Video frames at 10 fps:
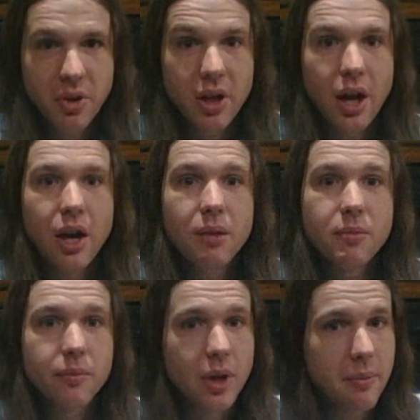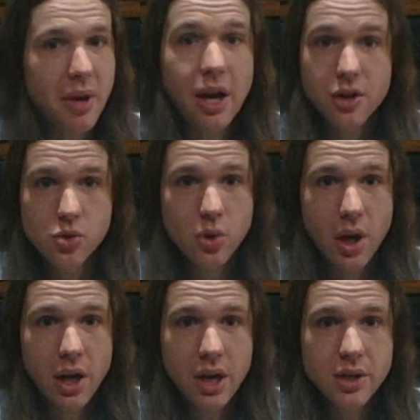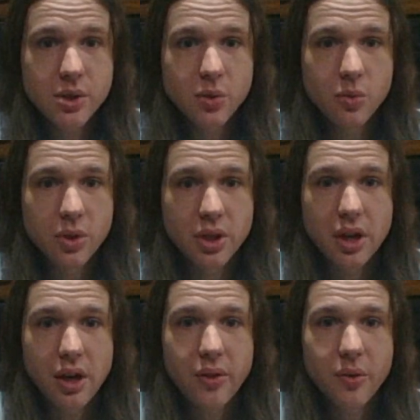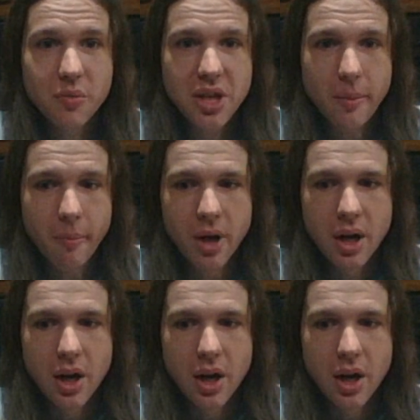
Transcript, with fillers: but I am not trying to get another meme.